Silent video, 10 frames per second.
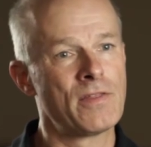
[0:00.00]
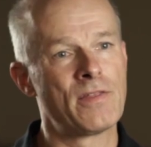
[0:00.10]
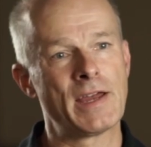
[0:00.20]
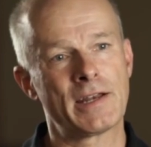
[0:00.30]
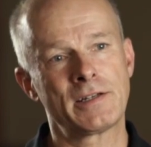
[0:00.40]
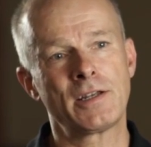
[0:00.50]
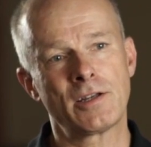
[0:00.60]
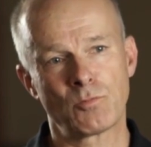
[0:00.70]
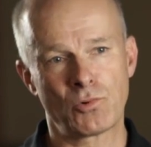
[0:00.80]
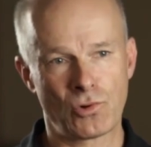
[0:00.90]
that
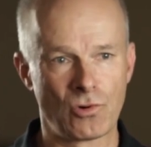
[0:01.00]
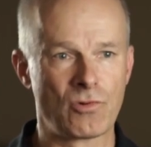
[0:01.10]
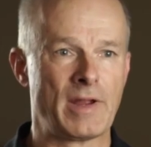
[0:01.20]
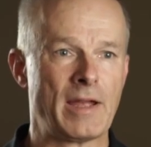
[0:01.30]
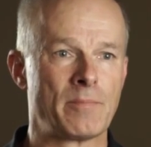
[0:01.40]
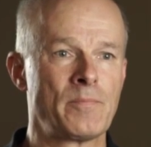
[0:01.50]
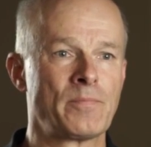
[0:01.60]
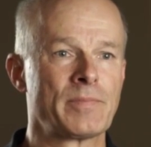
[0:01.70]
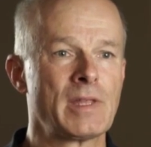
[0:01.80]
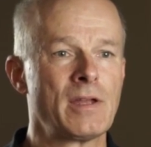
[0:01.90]
can program
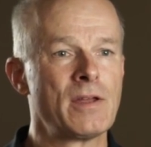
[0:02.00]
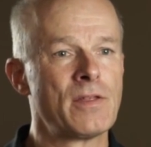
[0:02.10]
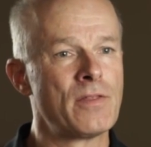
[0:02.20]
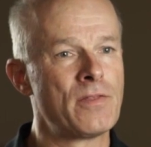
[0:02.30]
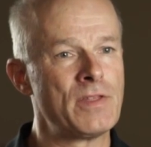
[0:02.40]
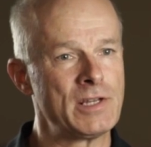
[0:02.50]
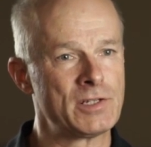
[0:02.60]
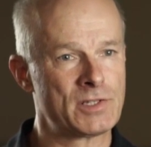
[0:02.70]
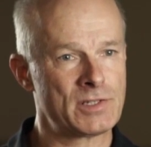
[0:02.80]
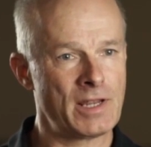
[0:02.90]

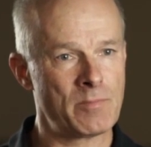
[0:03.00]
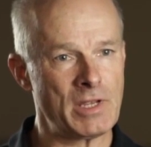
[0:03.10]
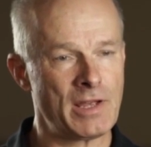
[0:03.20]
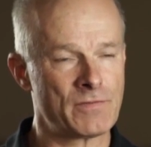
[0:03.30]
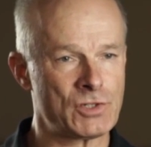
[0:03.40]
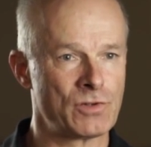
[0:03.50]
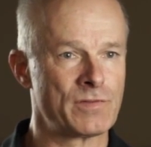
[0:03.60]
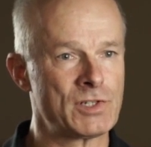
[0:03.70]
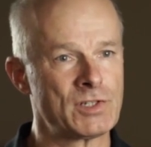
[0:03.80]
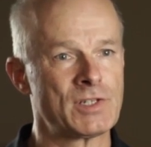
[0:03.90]
these MEF
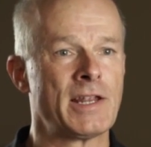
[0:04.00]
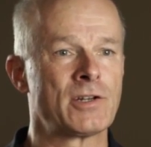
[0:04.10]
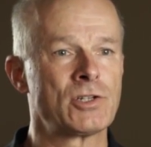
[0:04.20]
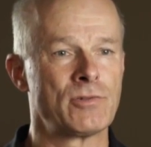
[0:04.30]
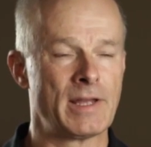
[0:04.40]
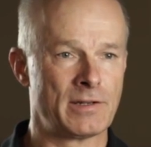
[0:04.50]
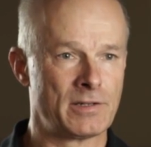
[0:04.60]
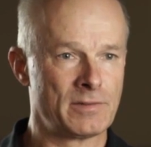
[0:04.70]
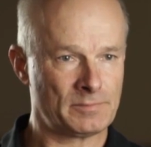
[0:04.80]
services end to end.